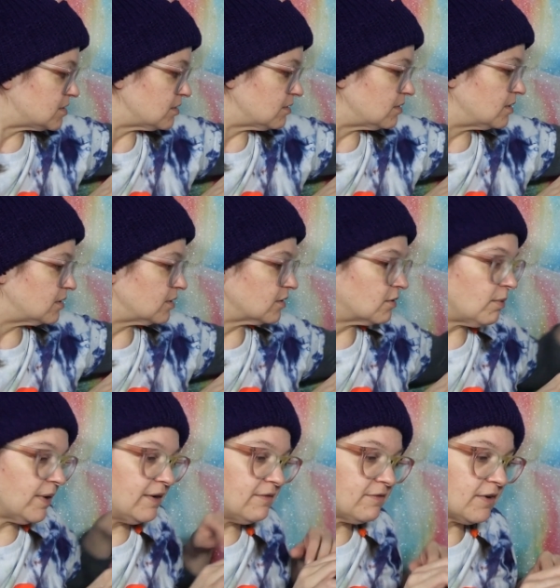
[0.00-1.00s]
They're
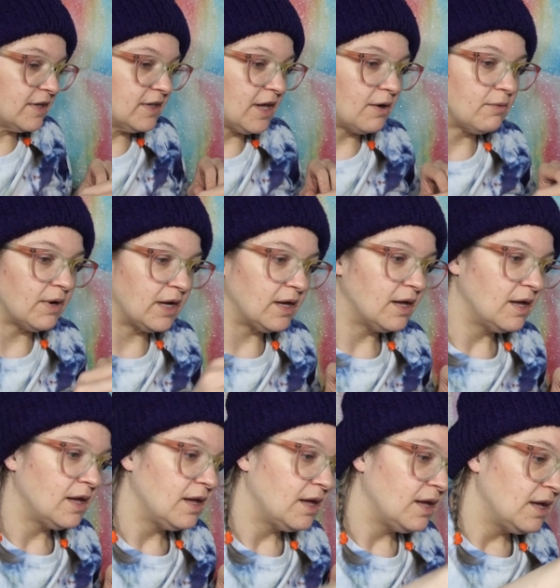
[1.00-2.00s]
quite fun that way.
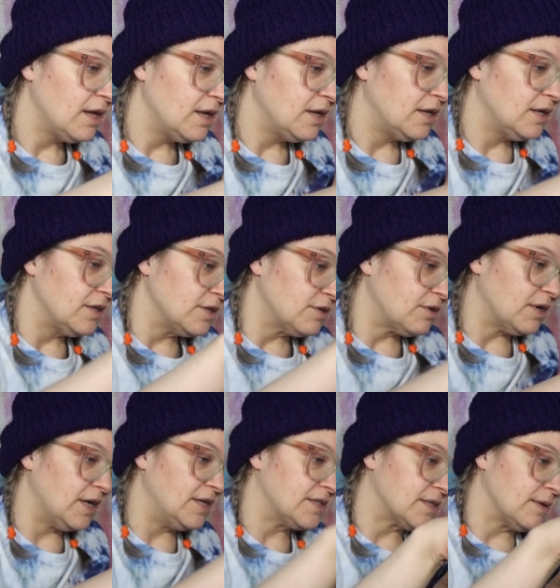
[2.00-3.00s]

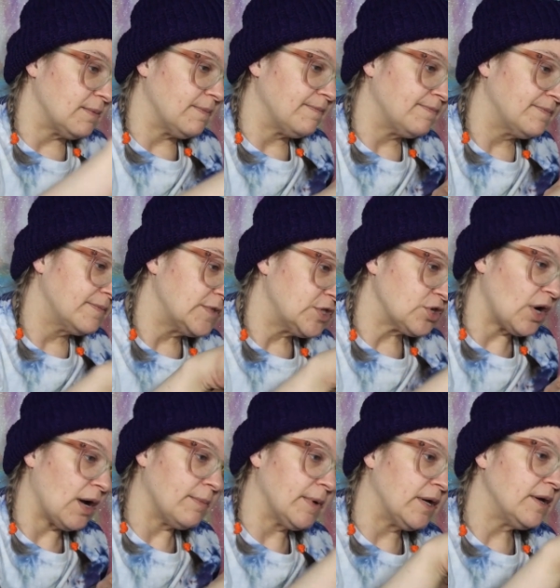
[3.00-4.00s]
Create some
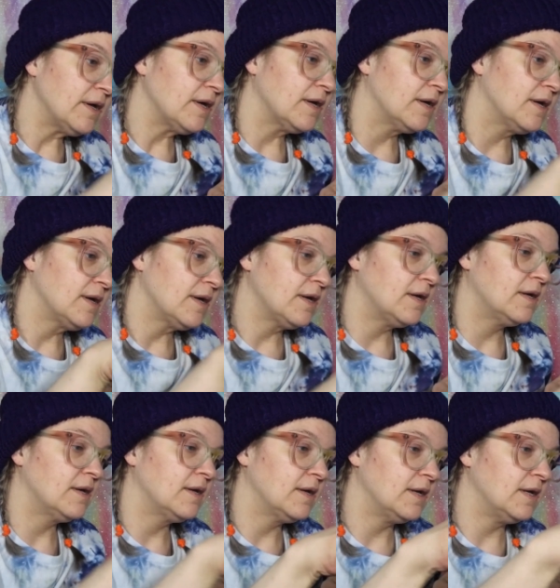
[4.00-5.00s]
drama
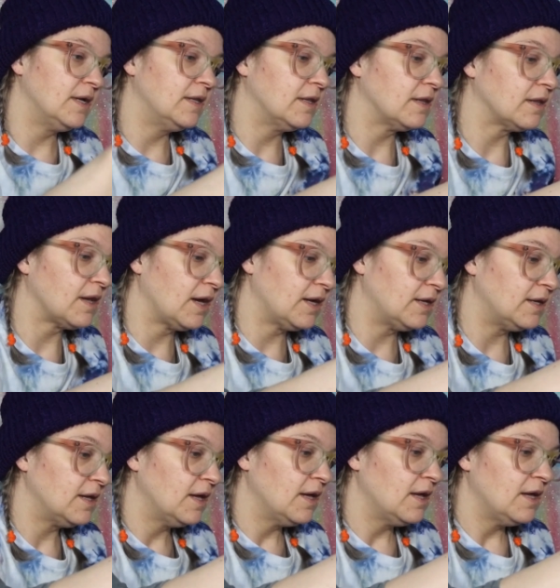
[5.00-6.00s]
in the line.
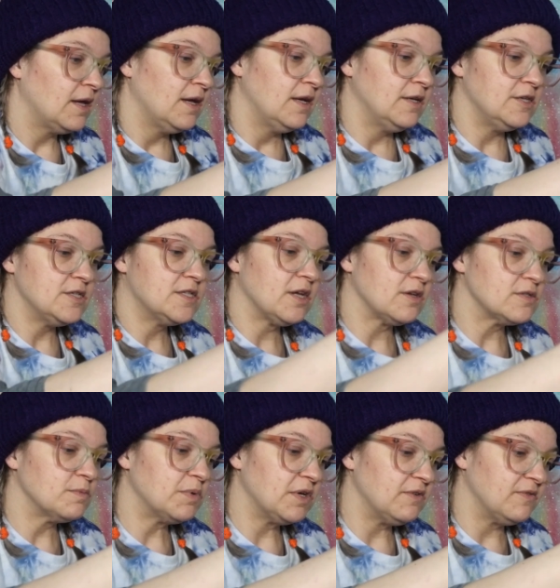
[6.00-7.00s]
Just
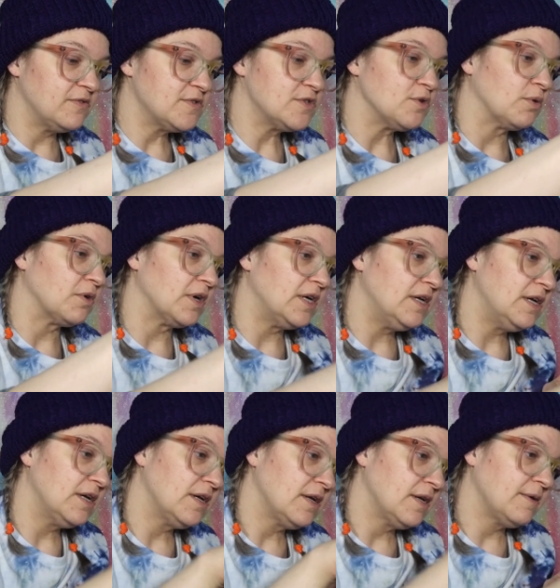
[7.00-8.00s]
tells a bit of story.
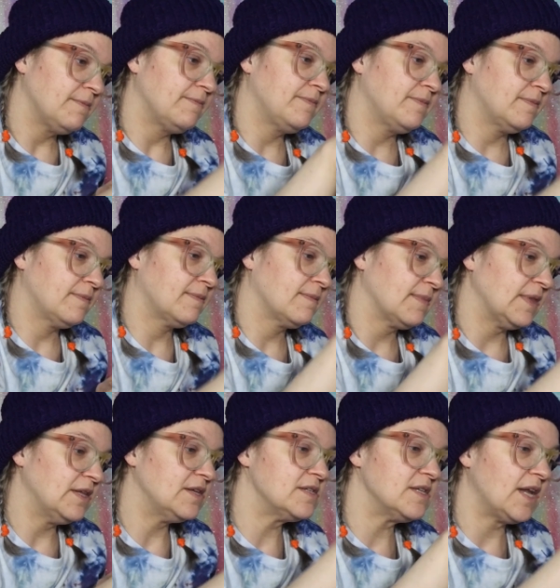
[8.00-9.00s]

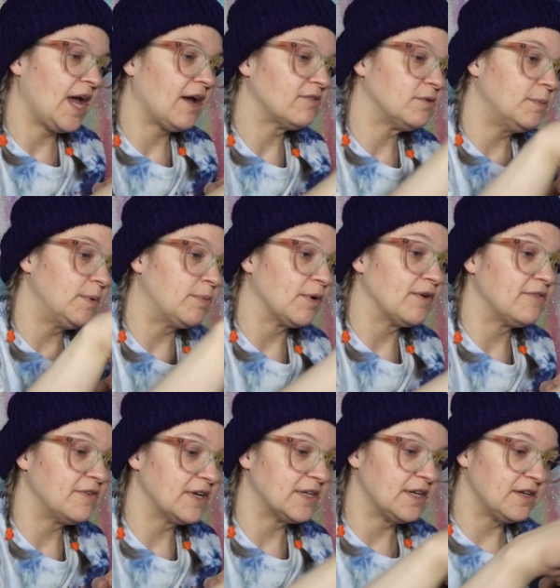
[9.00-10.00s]
It doesn't have to be
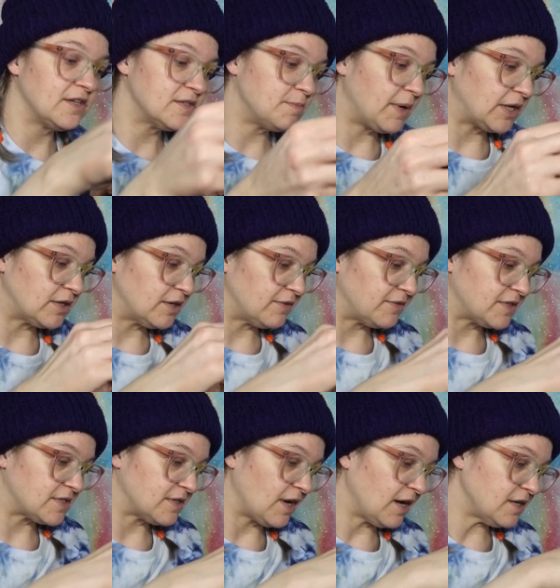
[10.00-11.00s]
perfect, and it's better if
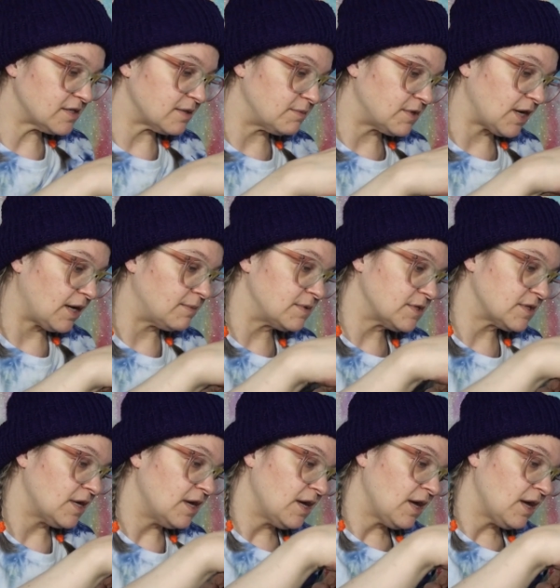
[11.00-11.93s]
it's not sometimes.